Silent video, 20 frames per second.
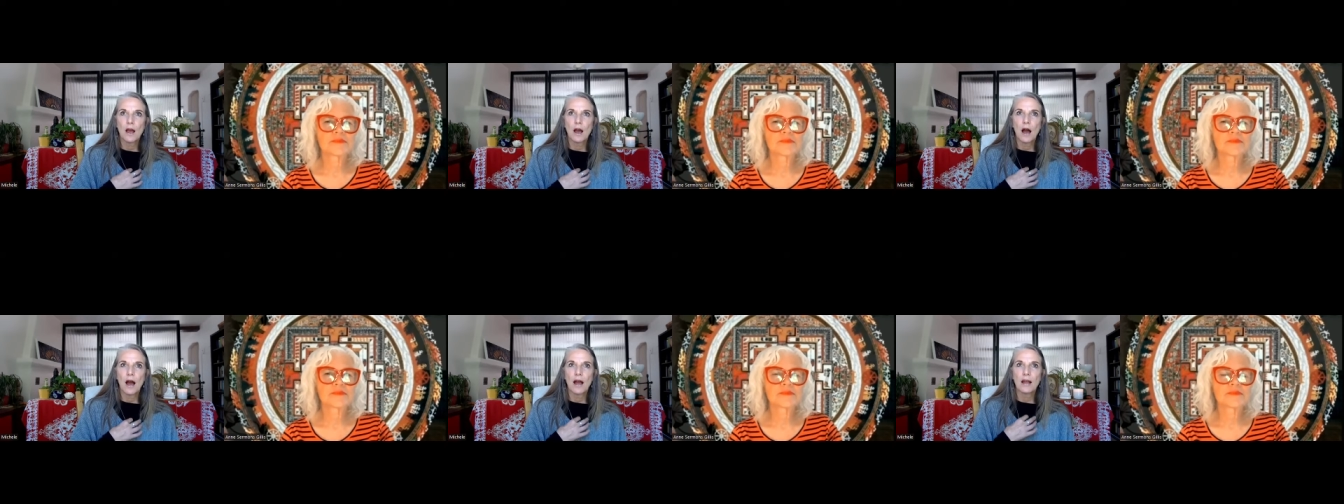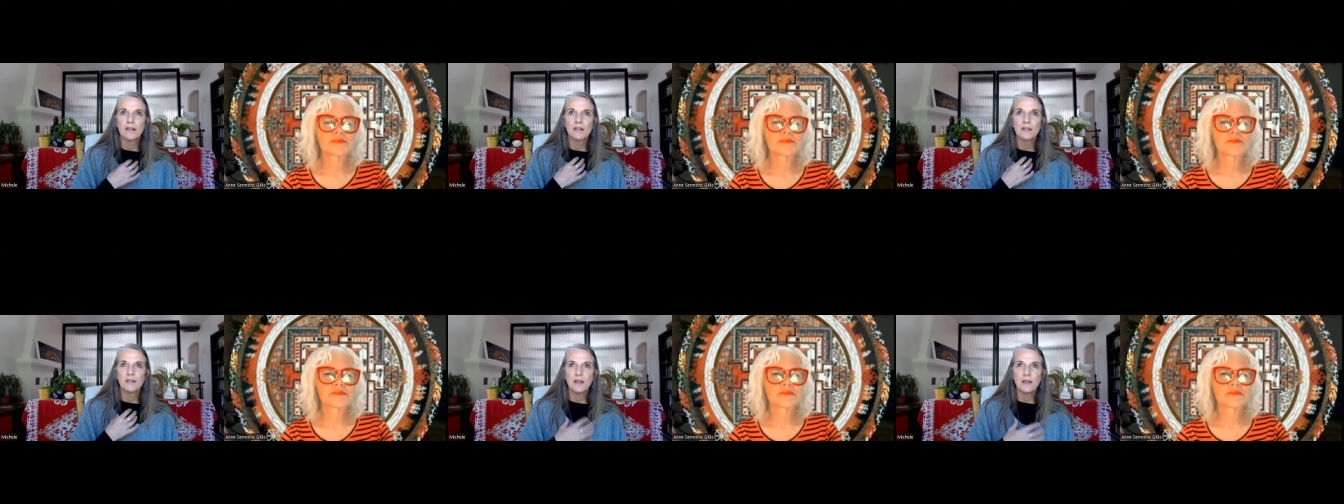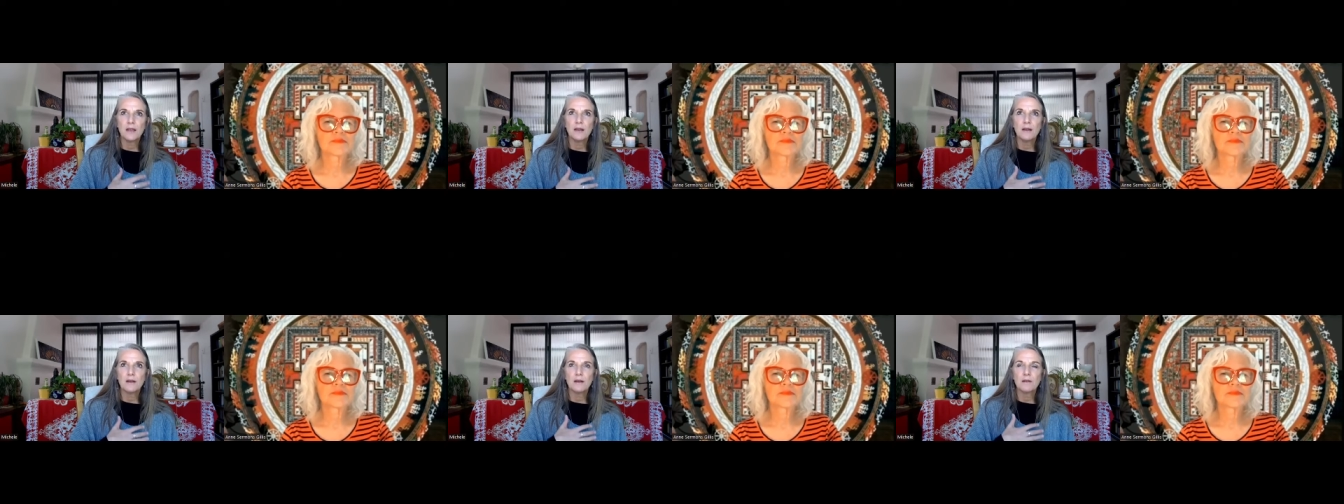I
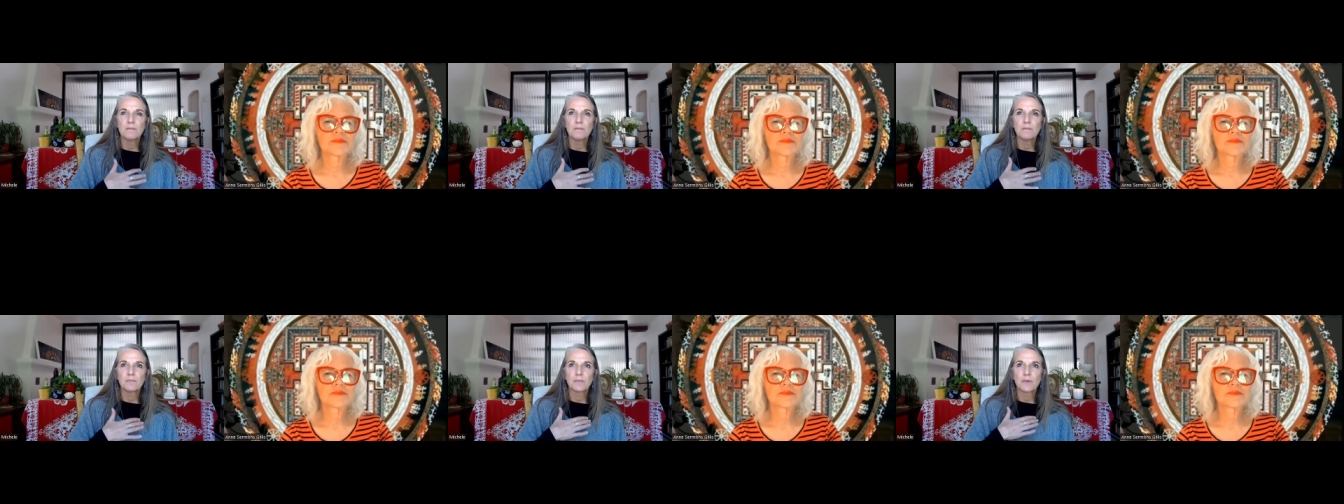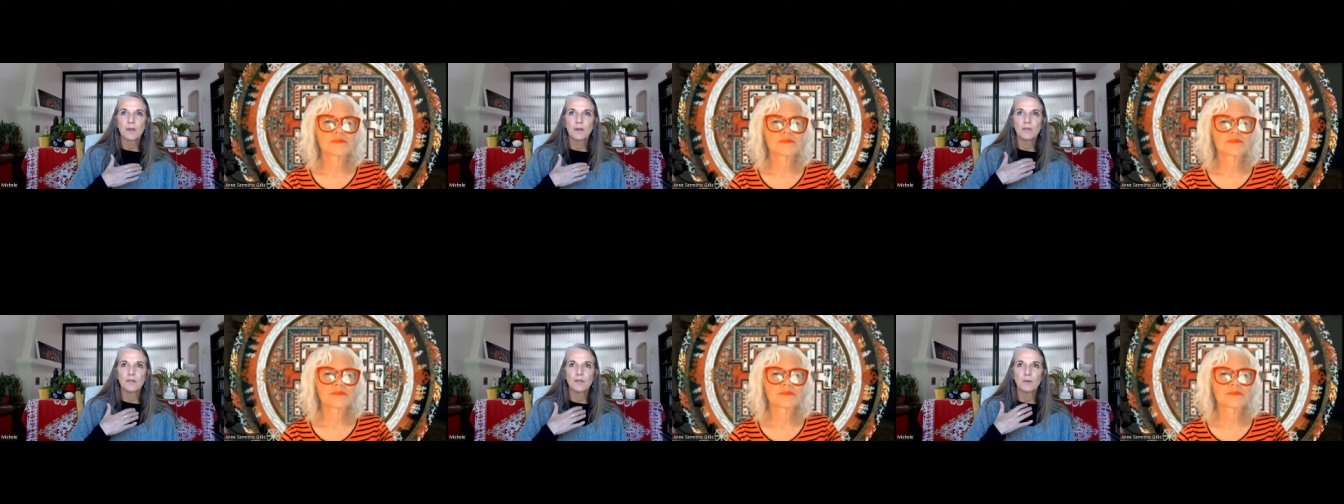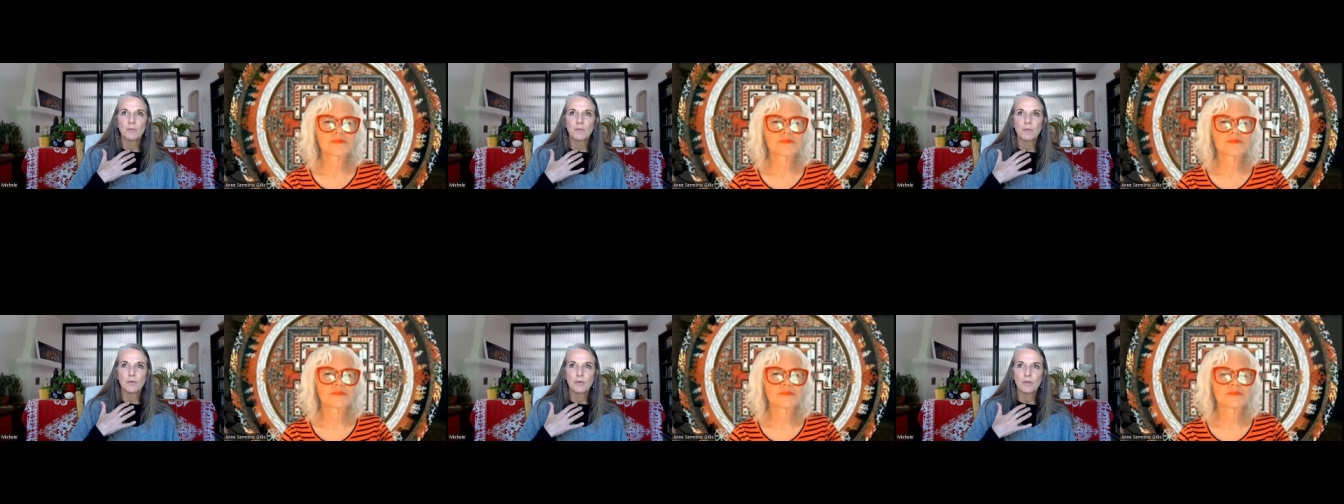think
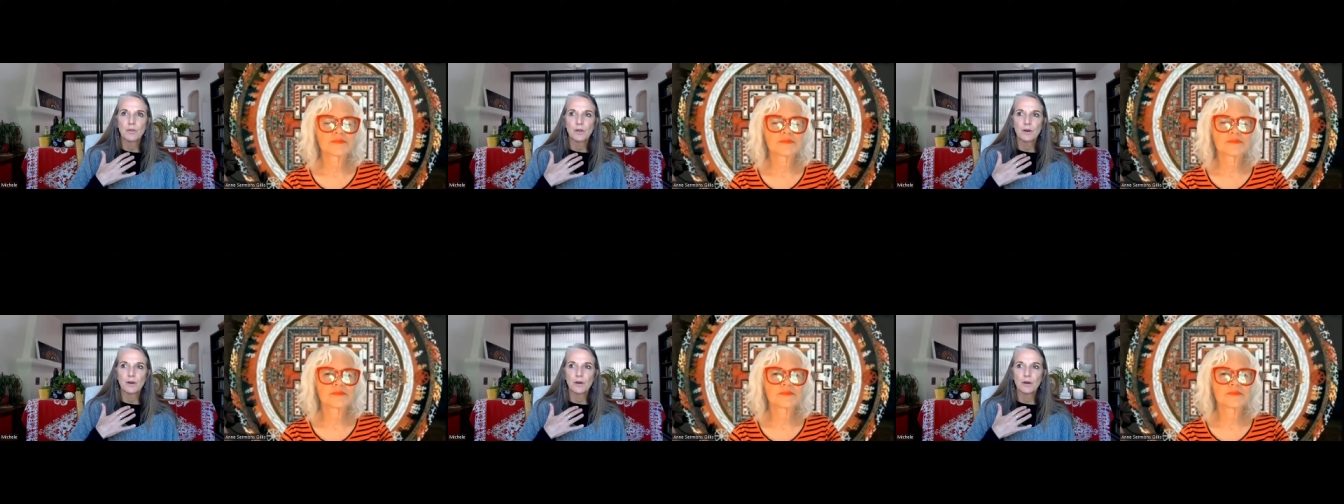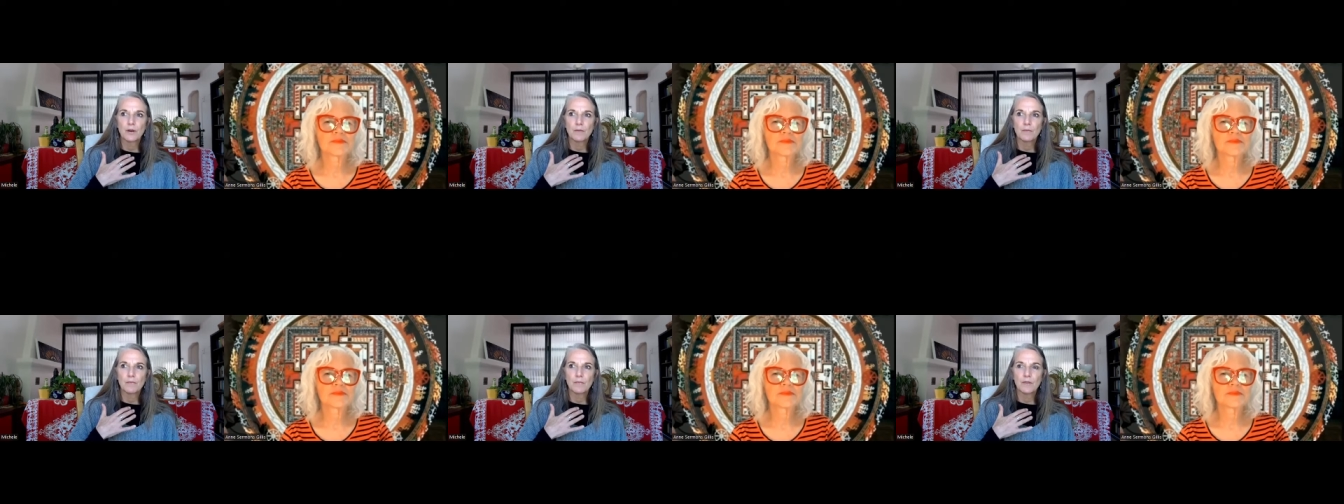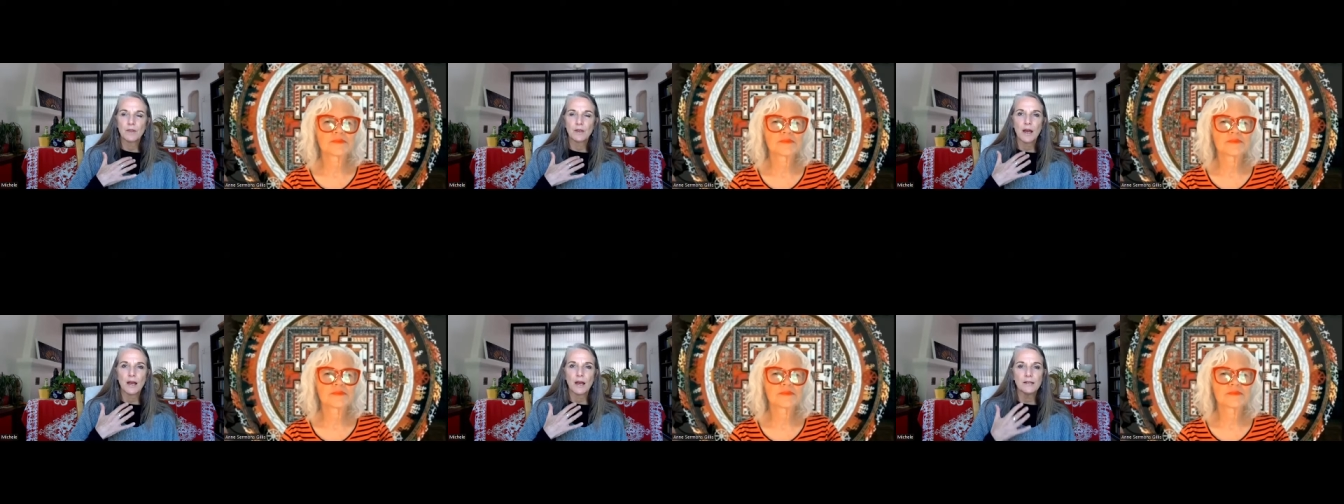
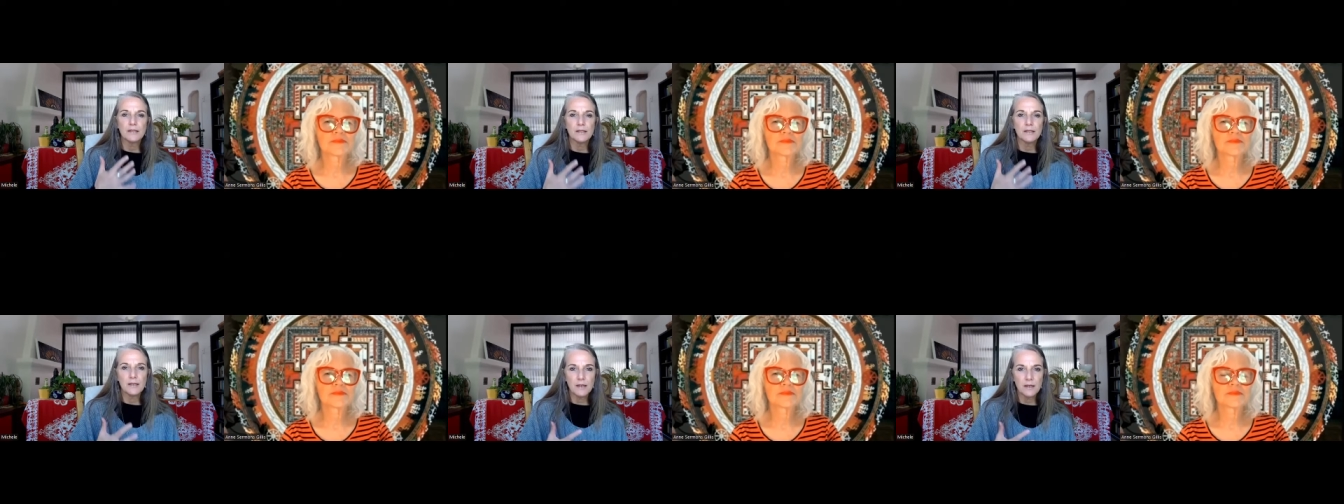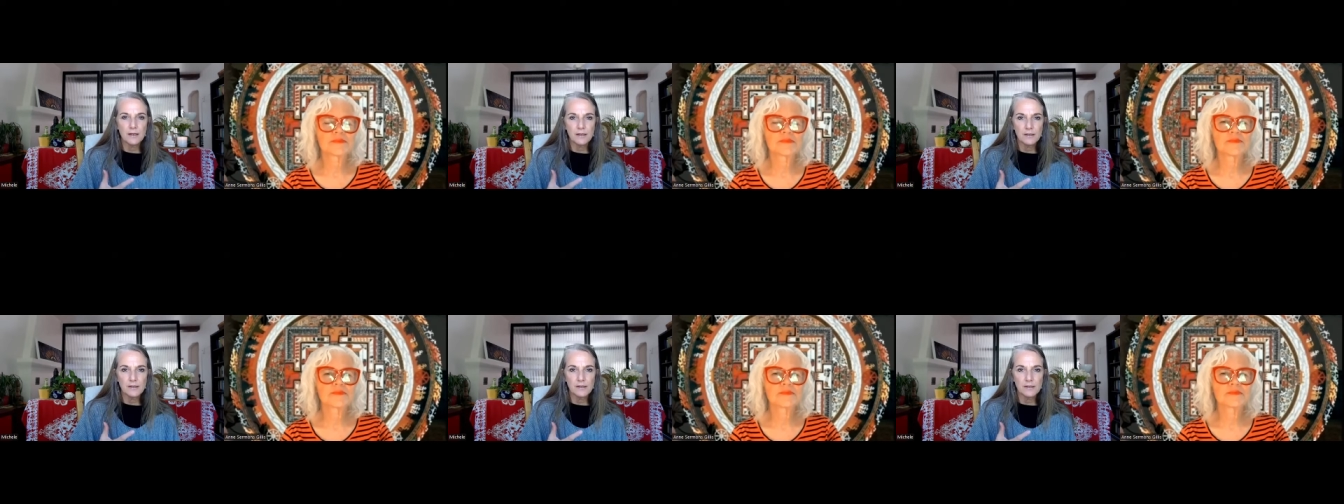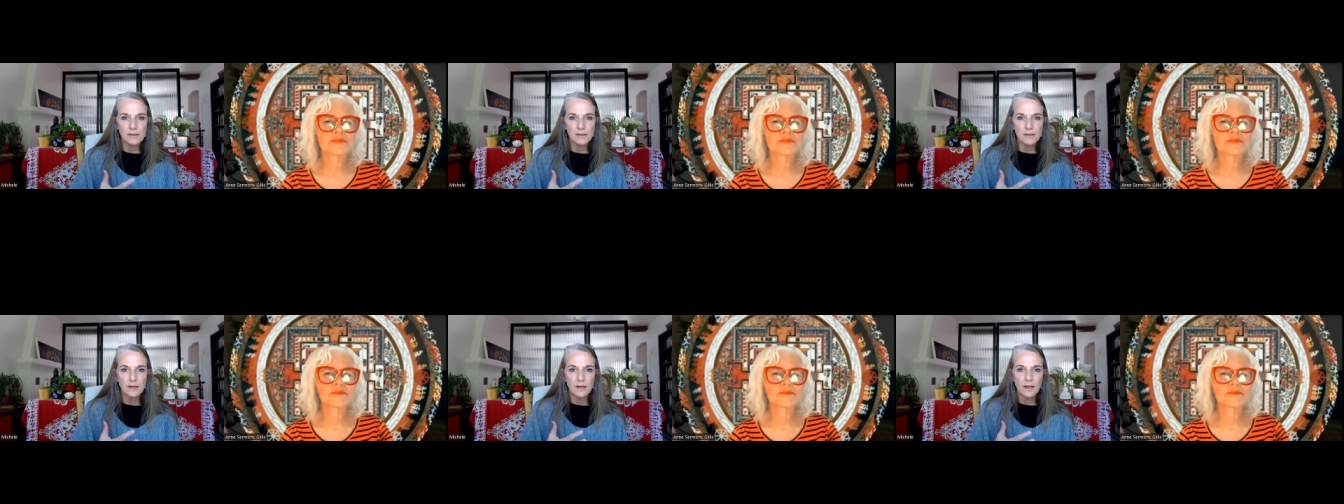the
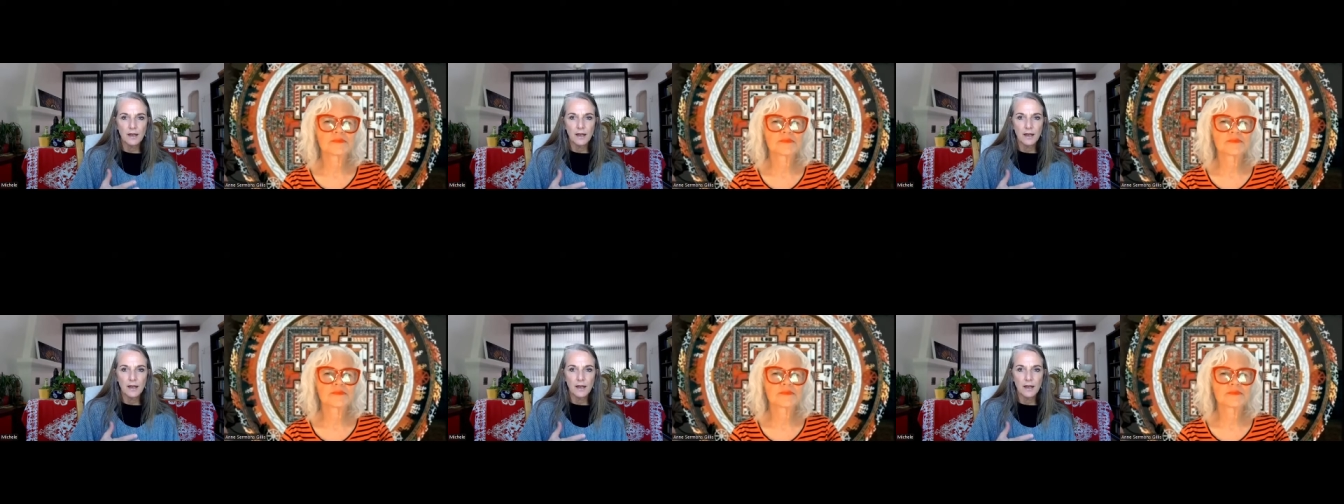ideas